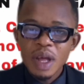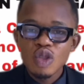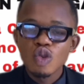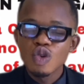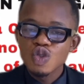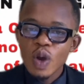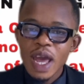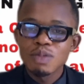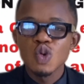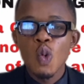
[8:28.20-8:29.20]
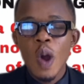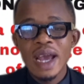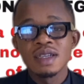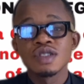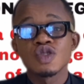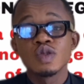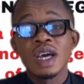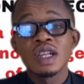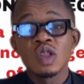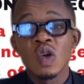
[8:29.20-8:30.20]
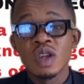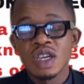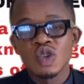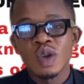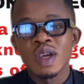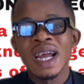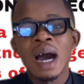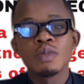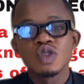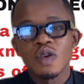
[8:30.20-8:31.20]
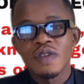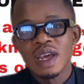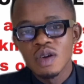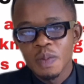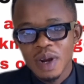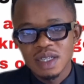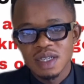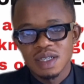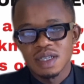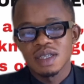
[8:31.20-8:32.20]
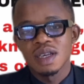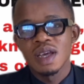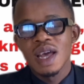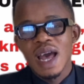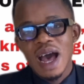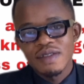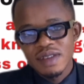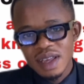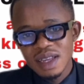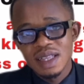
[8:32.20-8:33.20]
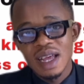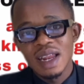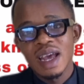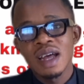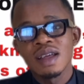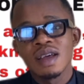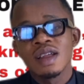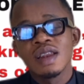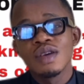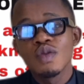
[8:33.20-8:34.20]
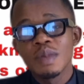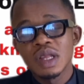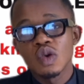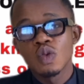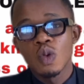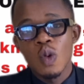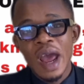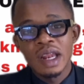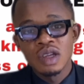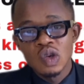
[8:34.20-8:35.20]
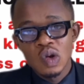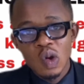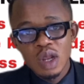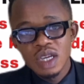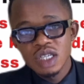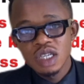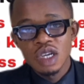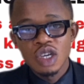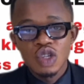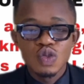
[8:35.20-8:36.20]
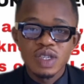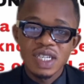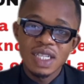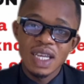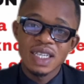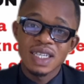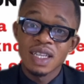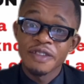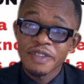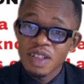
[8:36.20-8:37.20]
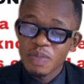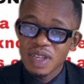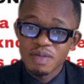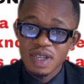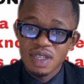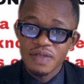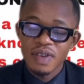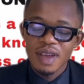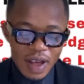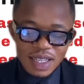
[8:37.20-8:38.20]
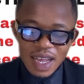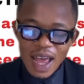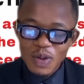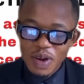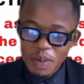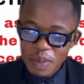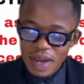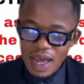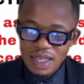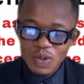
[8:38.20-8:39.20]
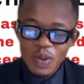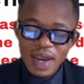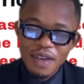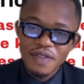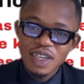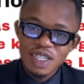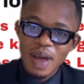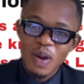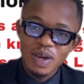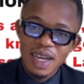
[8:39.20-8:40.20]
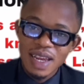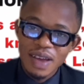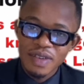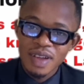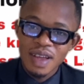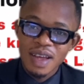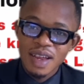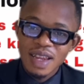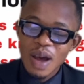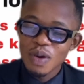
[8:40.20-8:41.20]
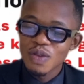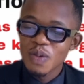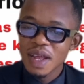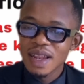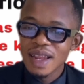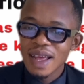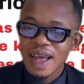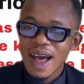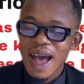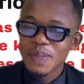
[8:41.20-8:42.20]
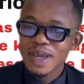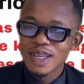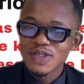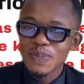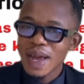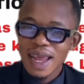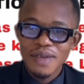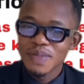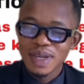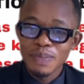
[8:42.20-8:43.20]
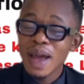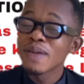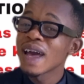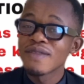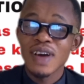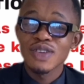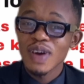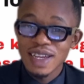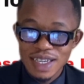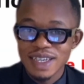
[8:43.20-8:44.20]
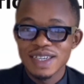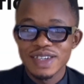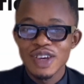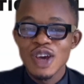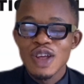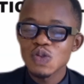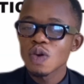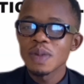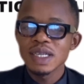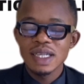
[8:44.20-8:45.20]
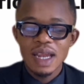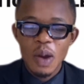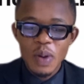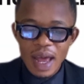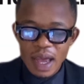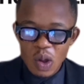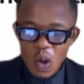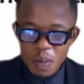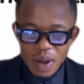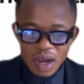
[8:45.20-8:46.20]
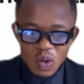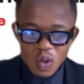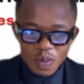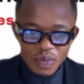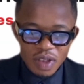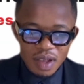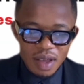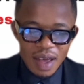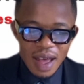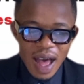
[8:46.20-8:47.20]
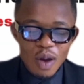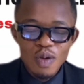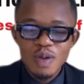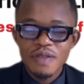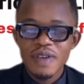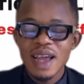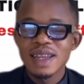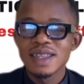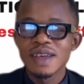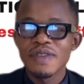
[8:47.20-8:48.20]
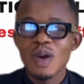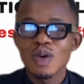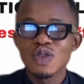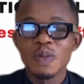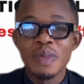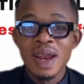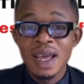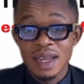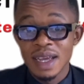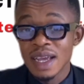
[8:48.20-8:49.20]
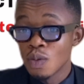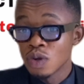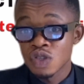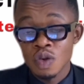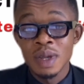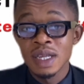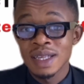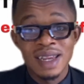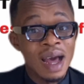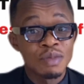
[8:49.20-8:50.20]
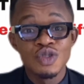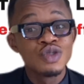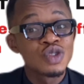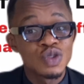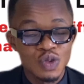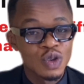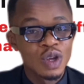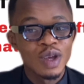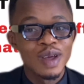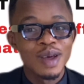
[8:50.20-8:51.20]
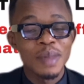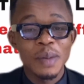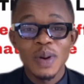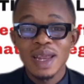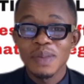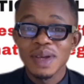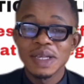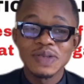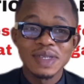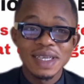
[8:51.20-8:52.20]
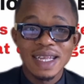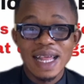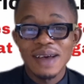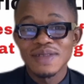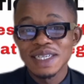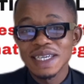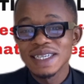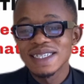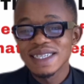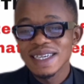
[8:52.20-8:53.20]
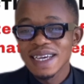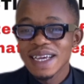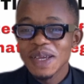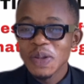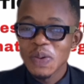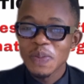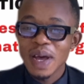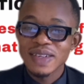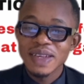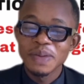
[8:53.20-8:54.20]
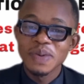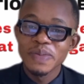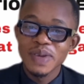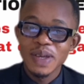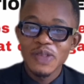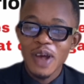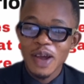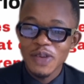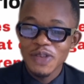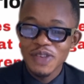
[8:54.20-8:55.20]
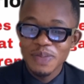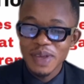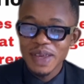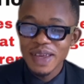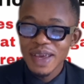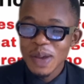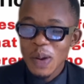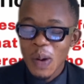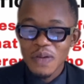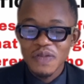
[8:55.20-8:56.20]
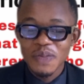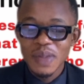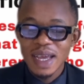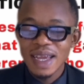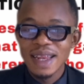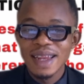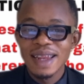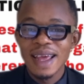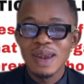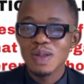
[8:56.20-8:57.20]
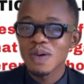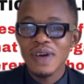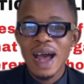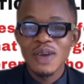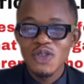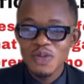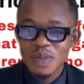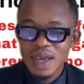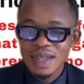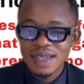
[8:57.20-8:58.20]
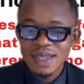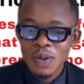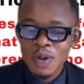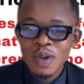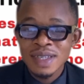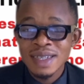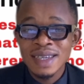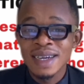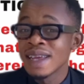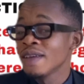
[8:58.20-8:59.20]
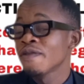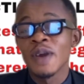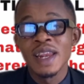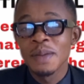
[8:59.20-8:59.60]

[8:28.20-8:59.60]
method also help to widen student knowledge on the gamut of legal practices. I've said it earlier, legal method will widen your knowledge to see things in different perspectives. In fact, I could remember that when I finished my 100 level, that was when my life actually changed. To some extent now, when I come back home, I always find it difficult to blend again with so many things I'm used to. My mother began to say that I've changed. My siblings begin to accuse me of making a lot of arguments, not agreeing for